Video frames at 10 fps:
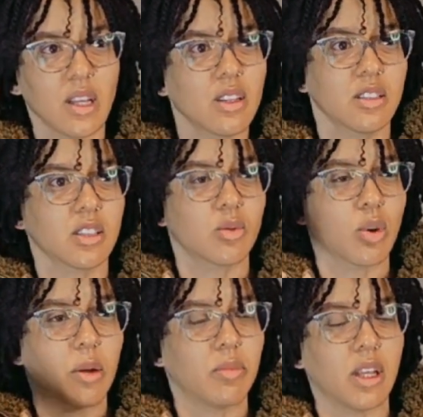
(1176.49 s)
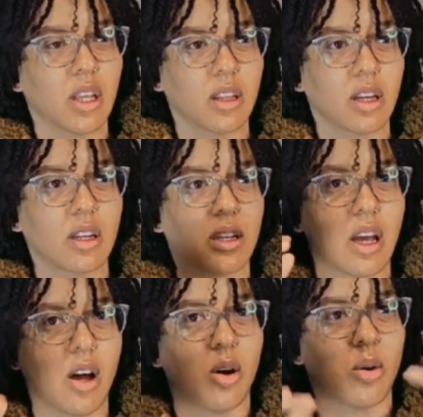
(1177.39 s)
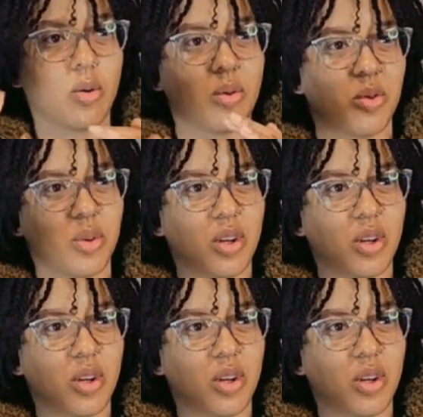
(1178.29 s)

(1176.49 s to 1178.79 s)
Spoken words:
this is just what I'm thinking. Like, now